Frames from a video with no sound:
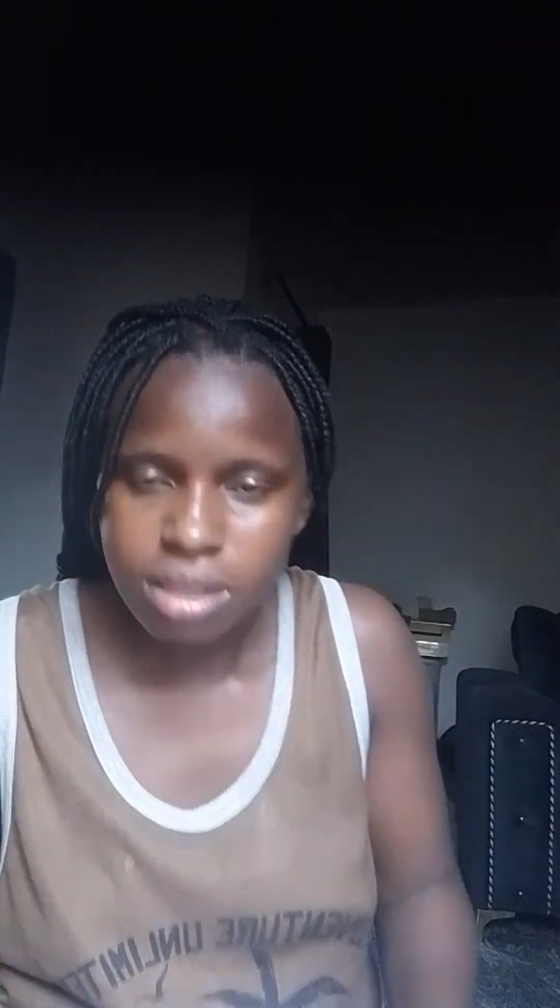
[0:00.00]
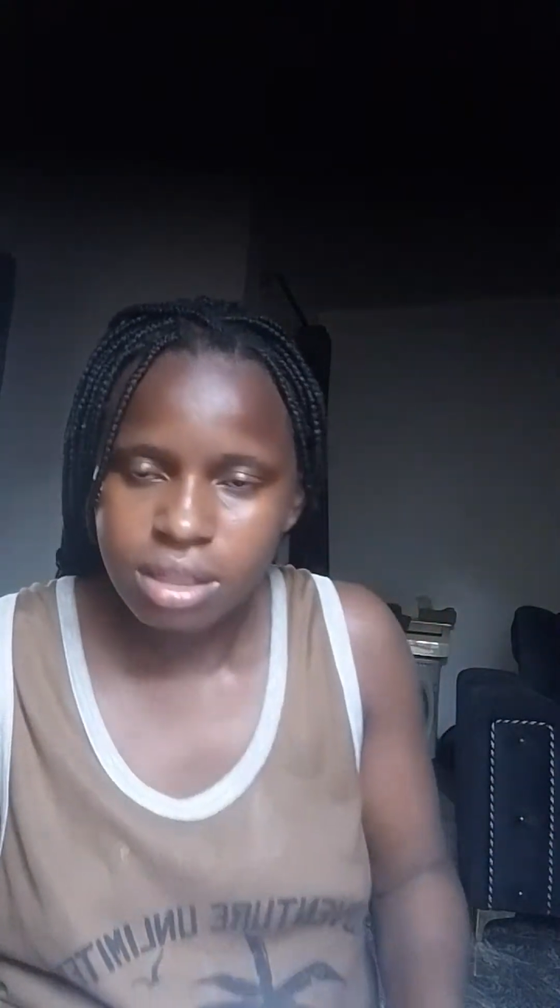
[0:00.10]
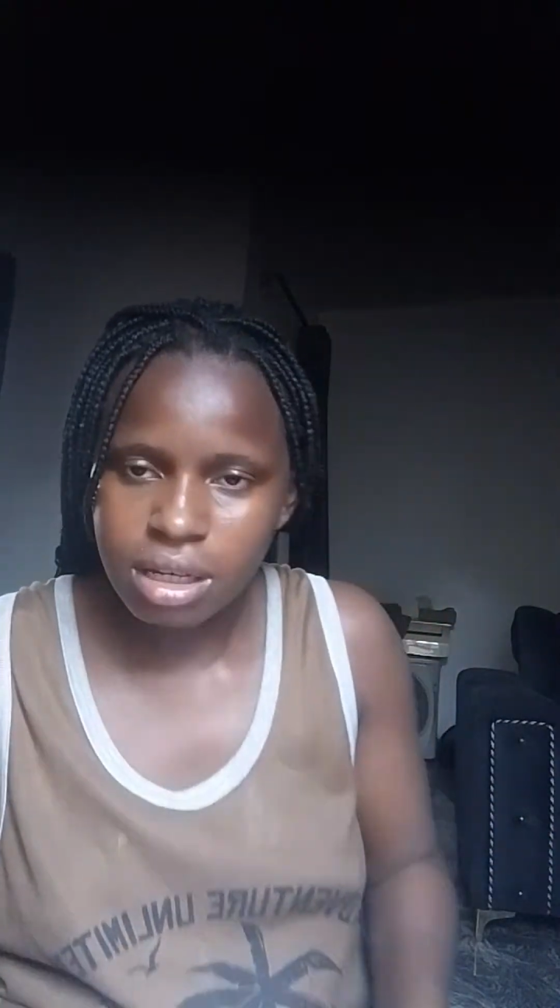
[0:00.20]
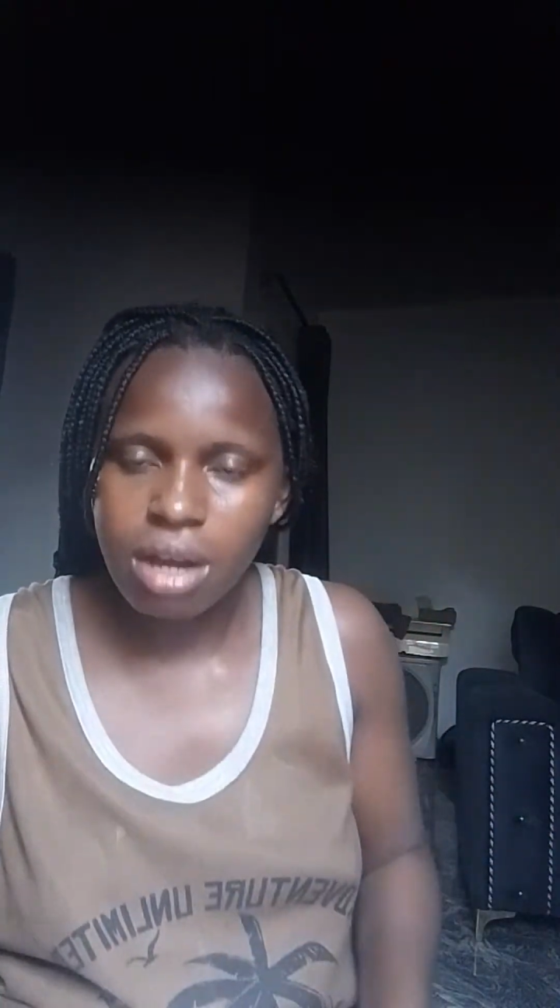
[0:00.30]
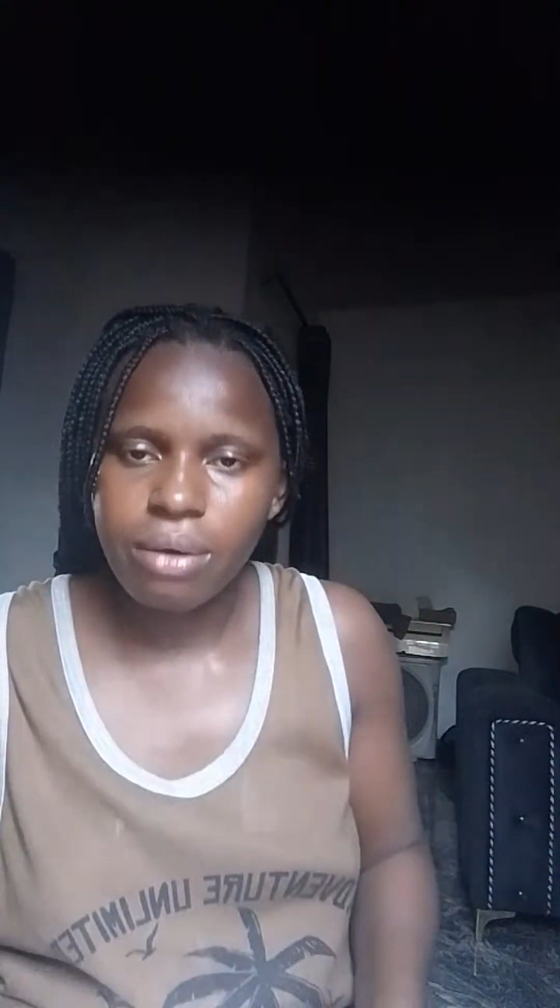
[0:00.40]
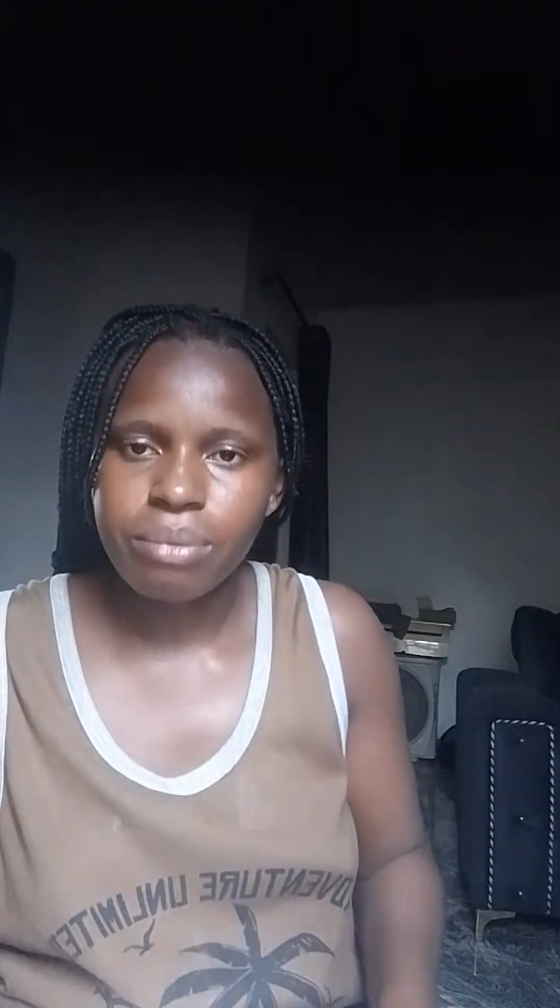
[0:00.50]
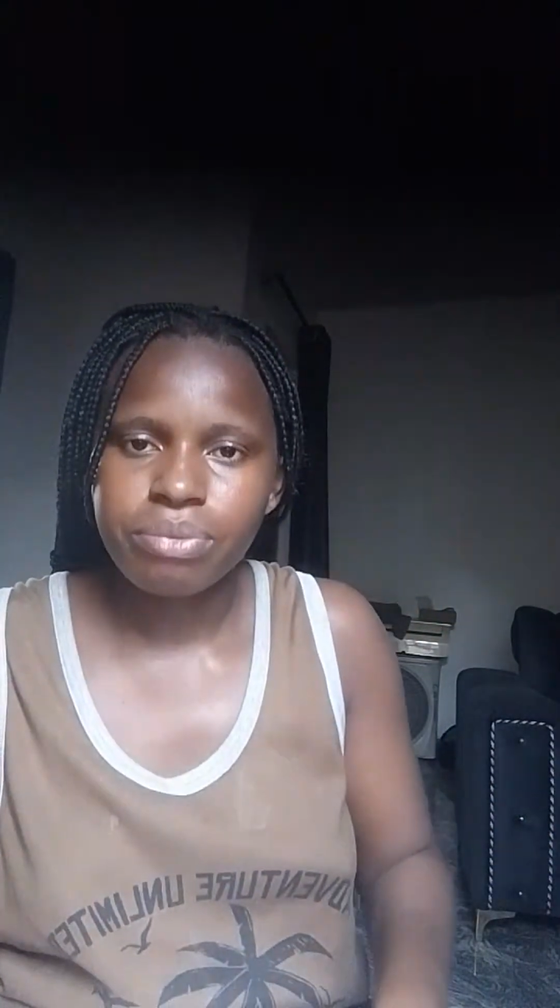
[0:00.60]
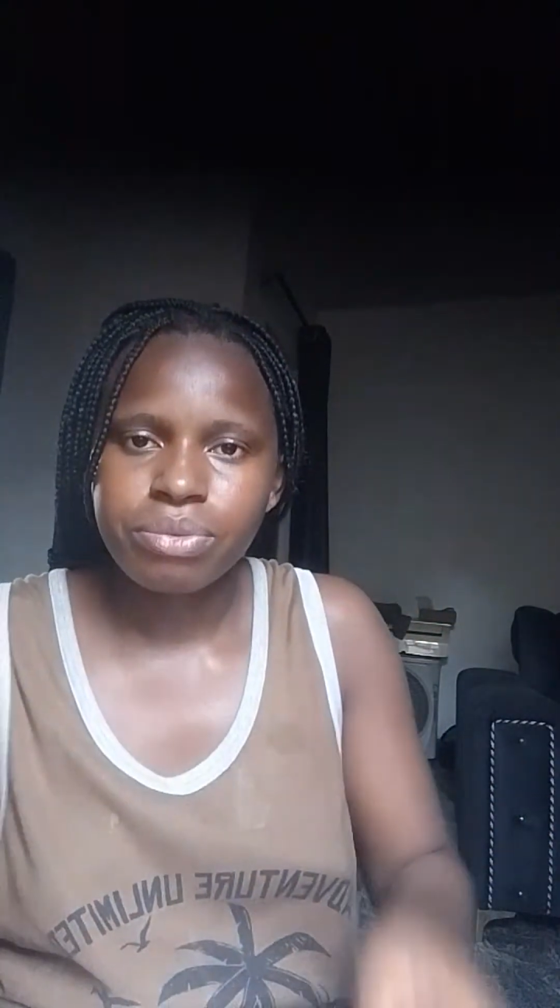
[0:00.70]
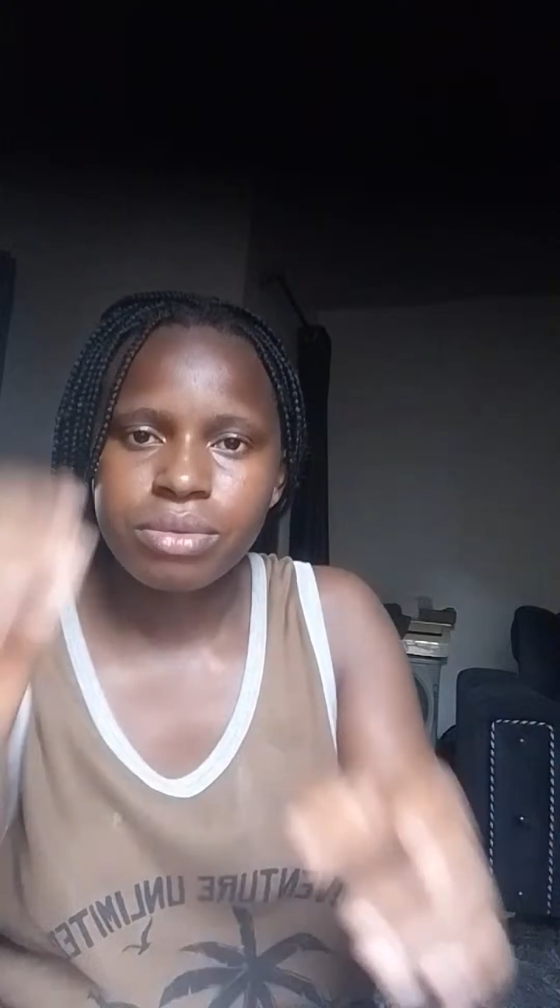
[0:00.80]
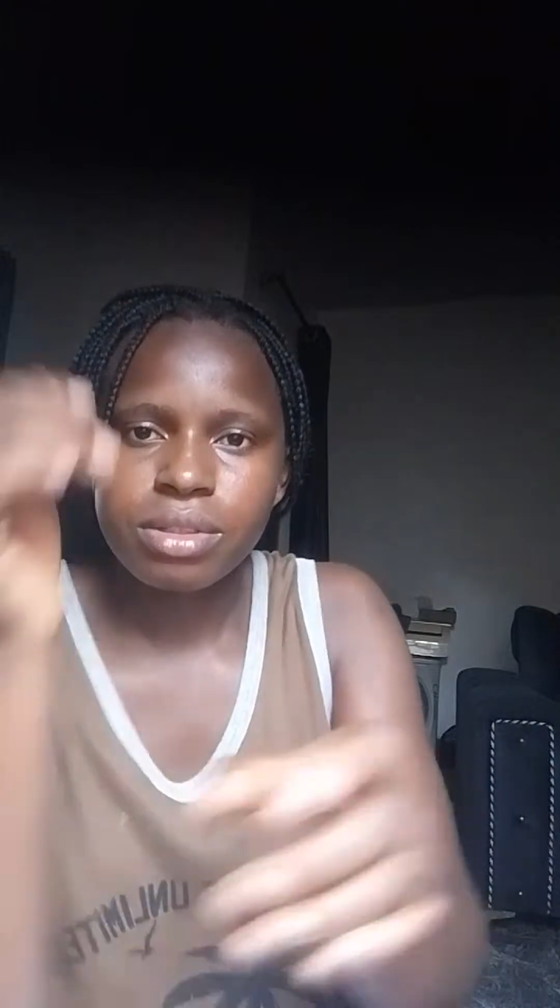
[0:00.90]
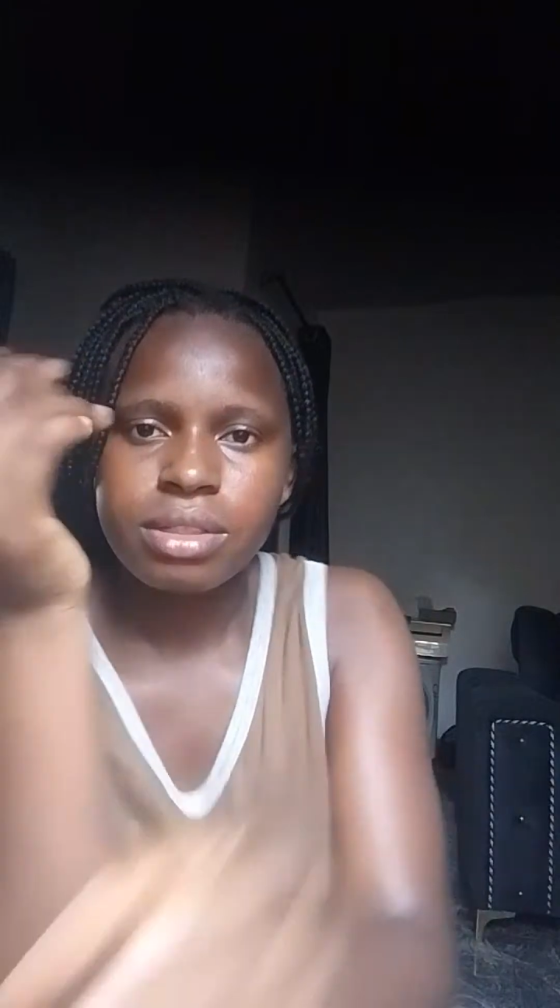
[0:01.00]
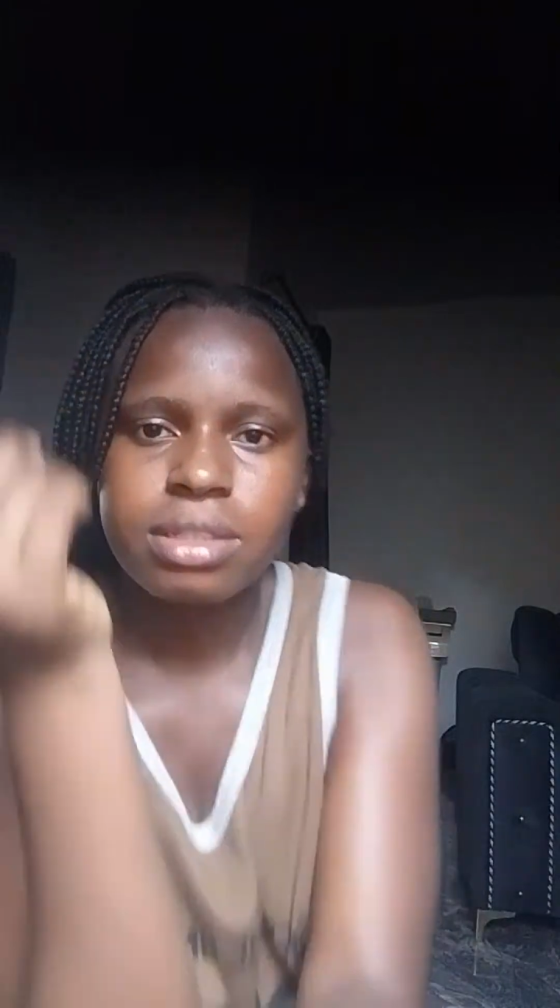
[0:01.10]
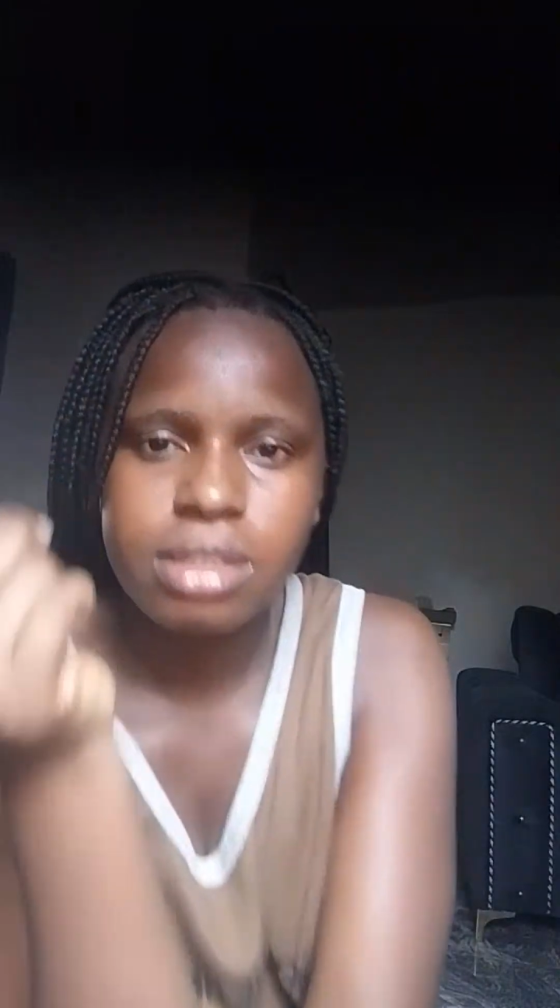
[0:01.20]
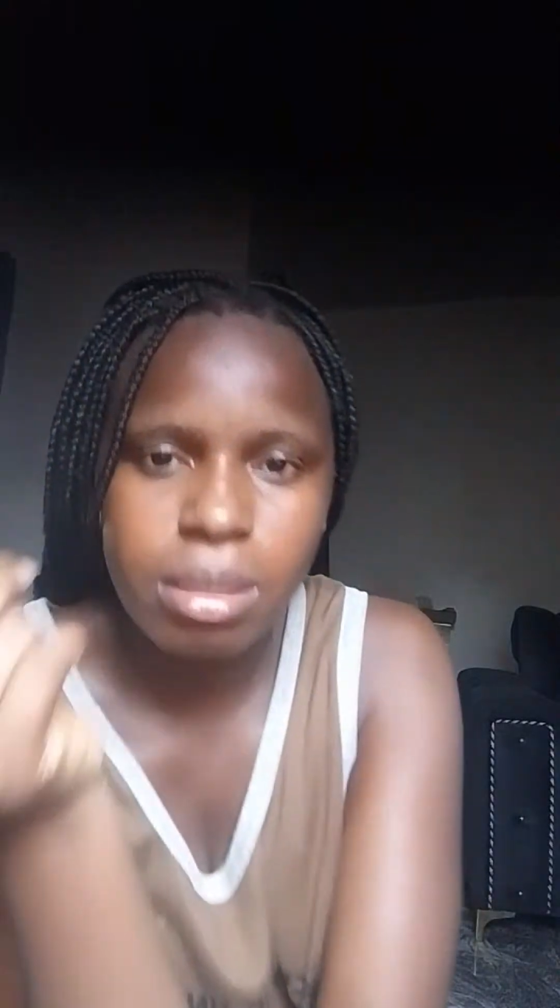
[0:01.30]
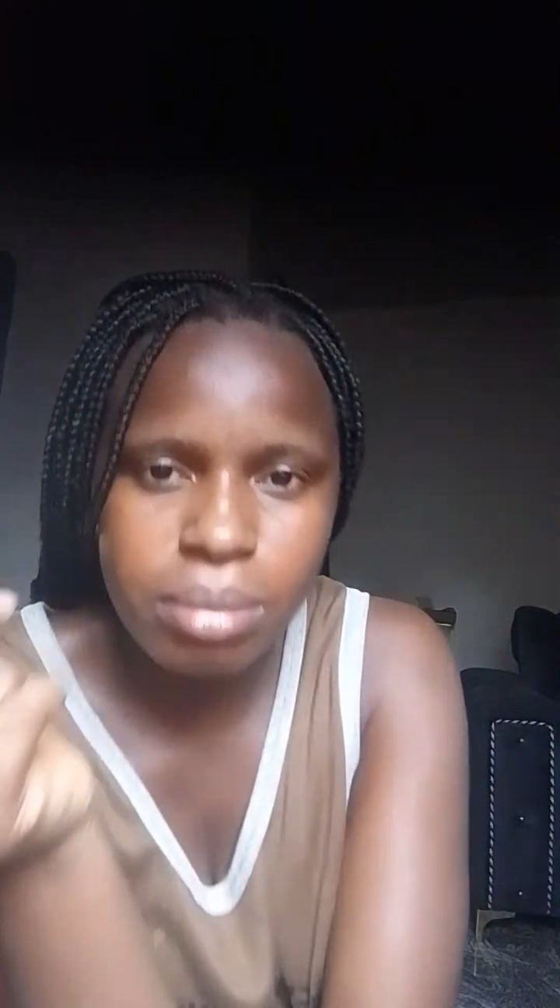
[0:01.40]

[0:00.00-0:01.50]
Now, let